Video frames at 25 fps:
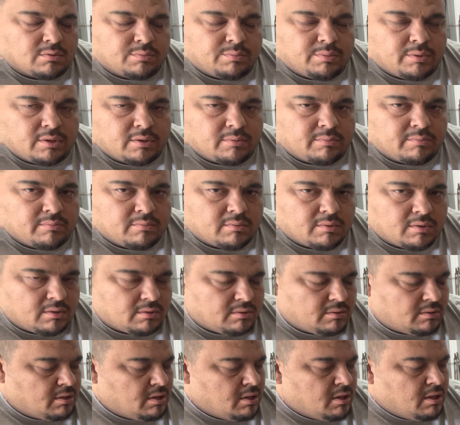bit,
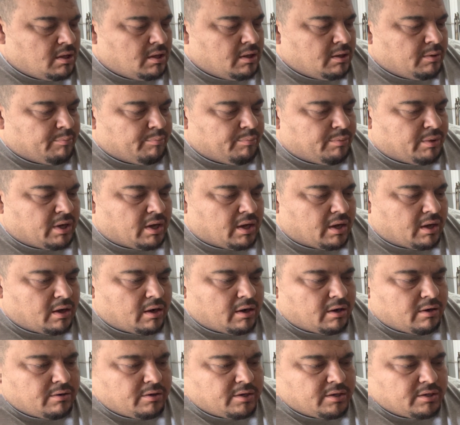but
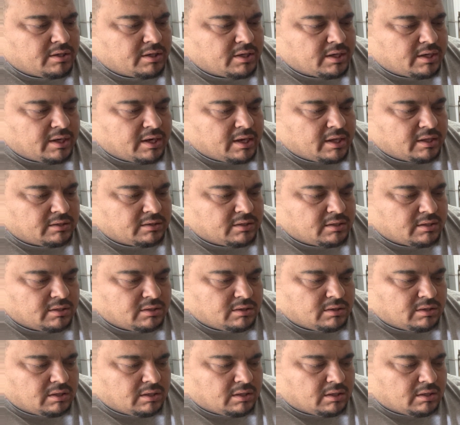I already
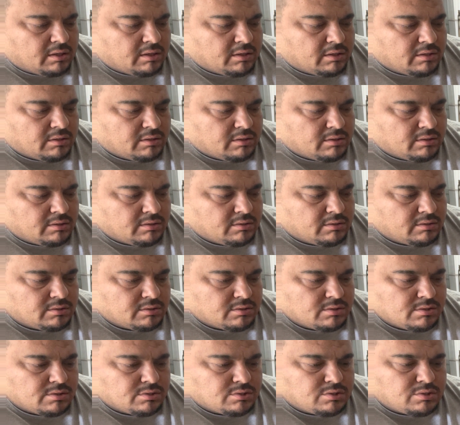connected the
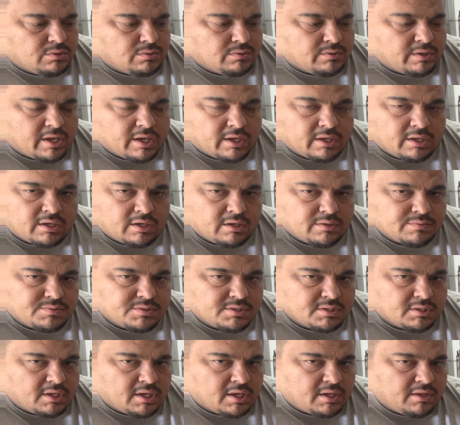2 negatives
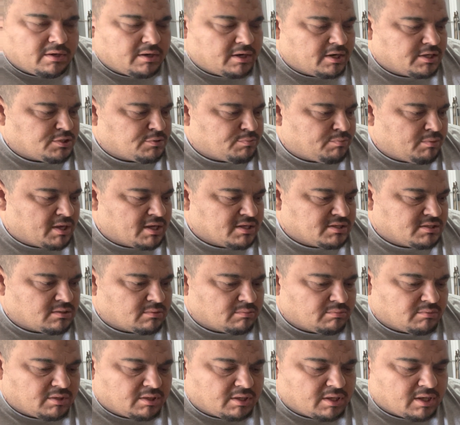together. I spliced
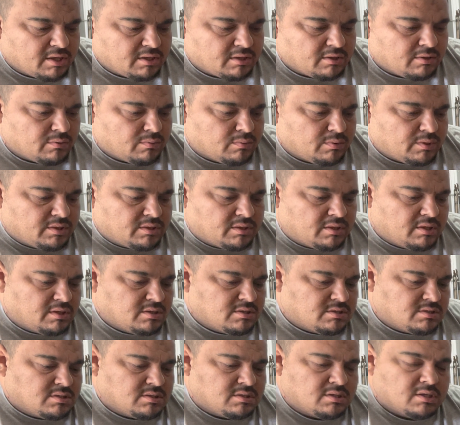them together with
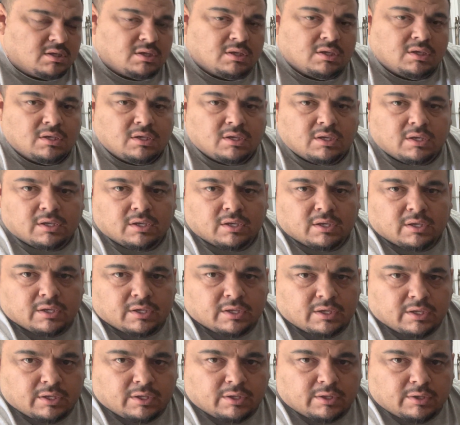this
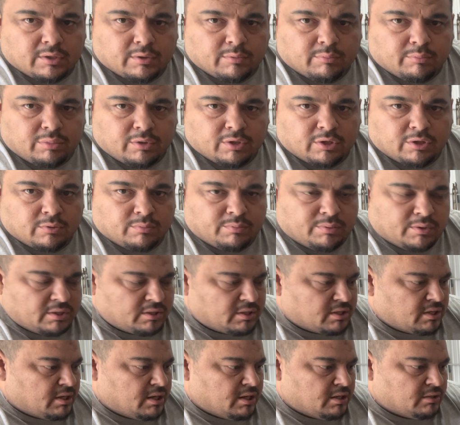blue butt
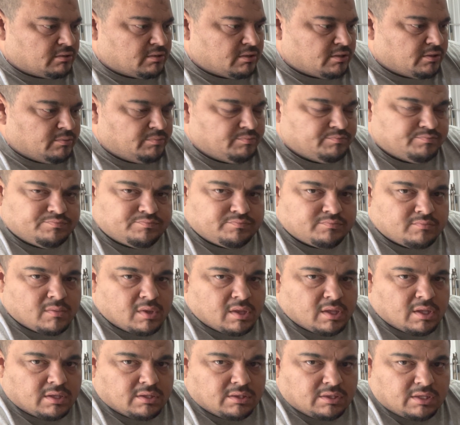connector.
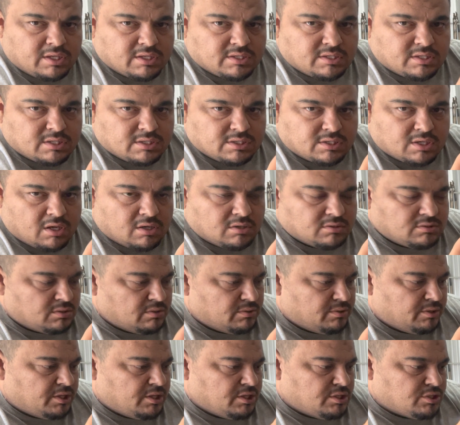This is
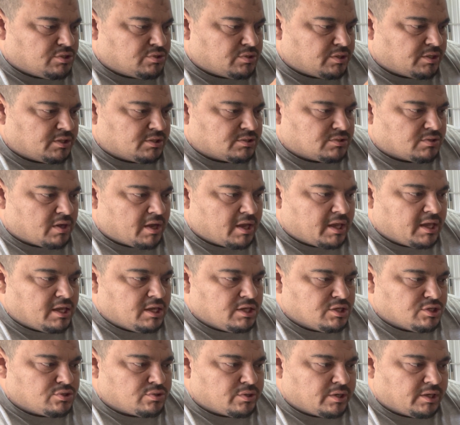also heat shrink, so I
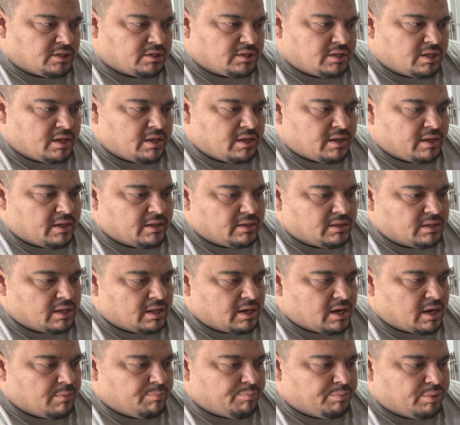heat shrinked it, and
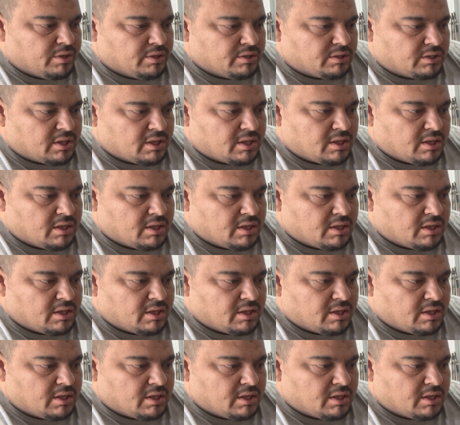then I put